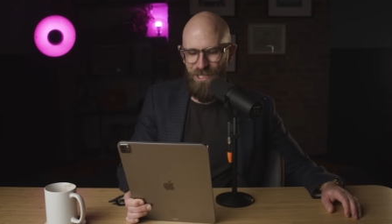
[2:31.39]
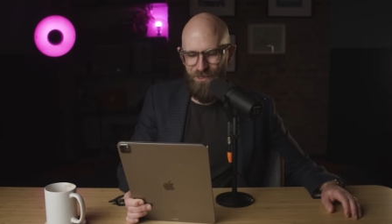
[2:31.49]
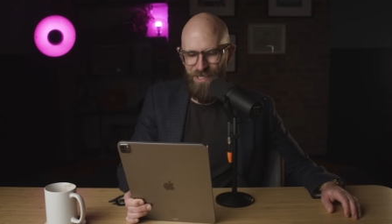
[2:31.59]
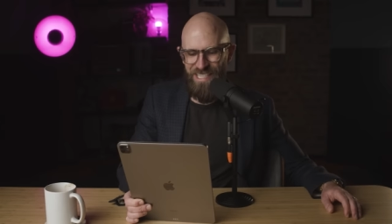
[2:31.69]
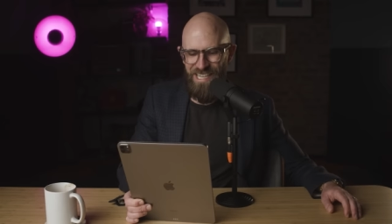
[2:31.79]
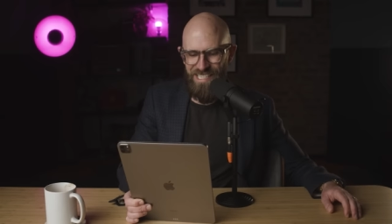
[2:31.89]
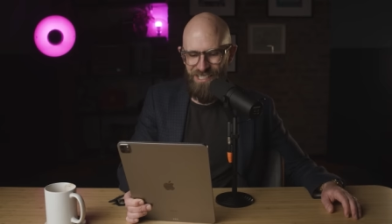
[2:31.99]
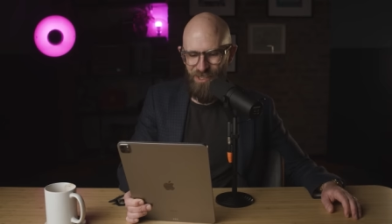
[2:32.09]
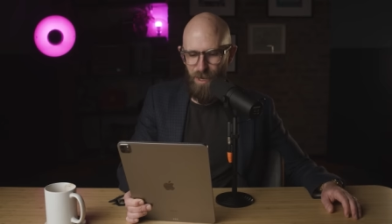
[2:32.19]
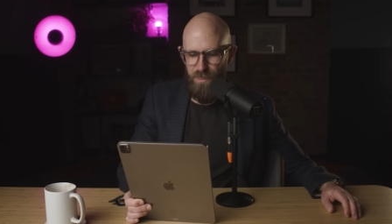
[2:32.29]
which he
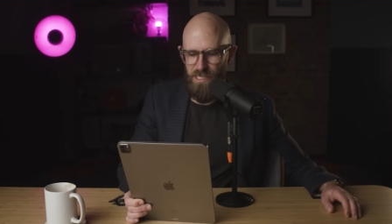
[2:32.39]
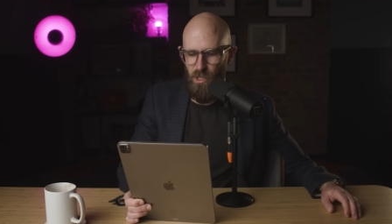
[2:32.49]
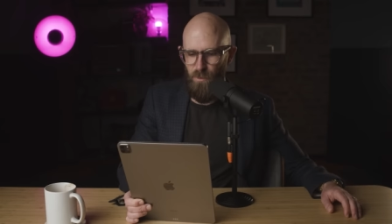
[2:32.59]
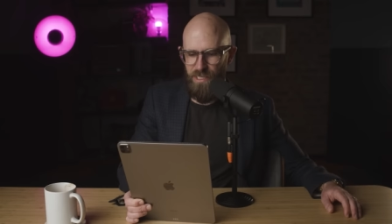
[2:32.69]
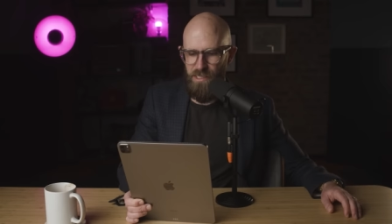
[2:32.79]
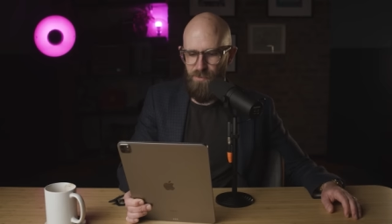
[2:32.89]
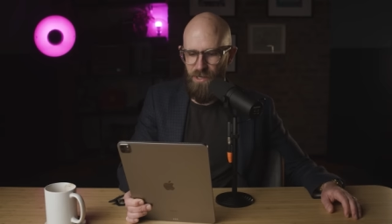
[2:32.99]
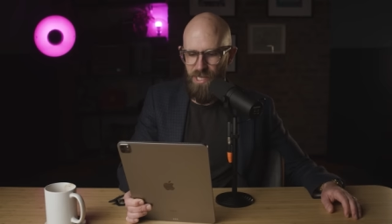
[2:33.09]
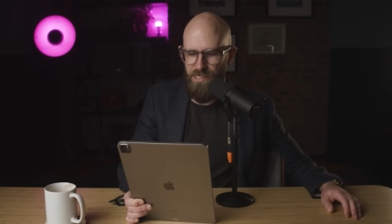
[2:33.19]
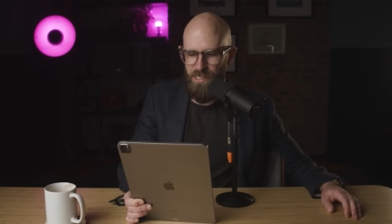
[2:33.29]
describes as comics
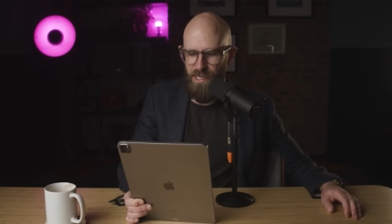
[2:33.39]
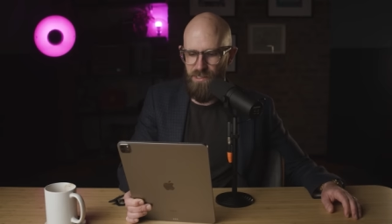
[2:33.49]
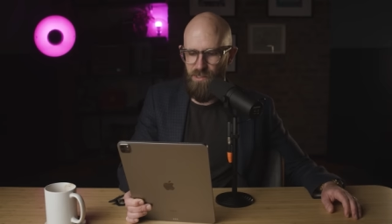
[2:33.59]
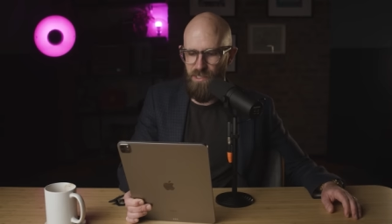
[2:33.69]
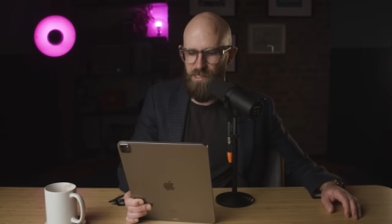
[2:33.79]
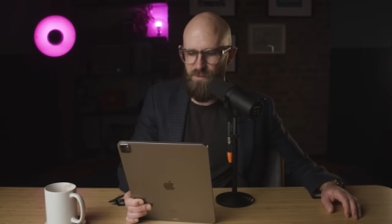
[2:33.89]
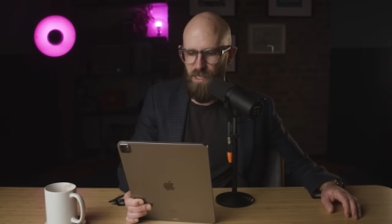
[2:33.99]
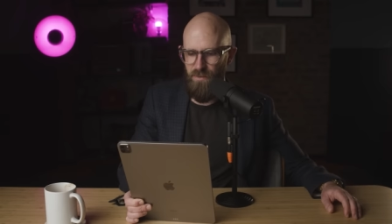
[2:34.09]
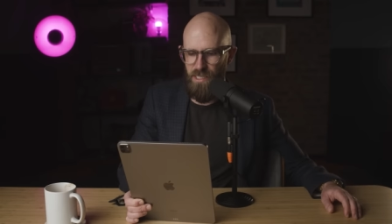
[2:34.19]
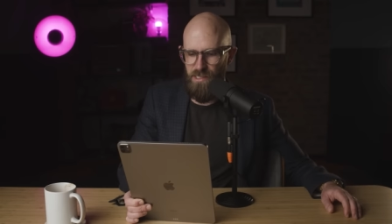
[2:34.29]
about getting cancer and
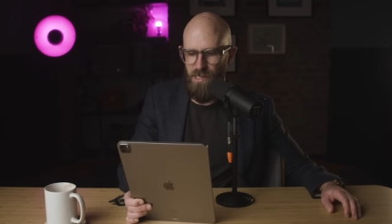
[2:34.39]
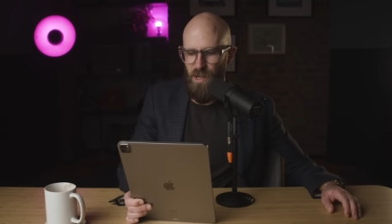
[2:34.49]
surviving it,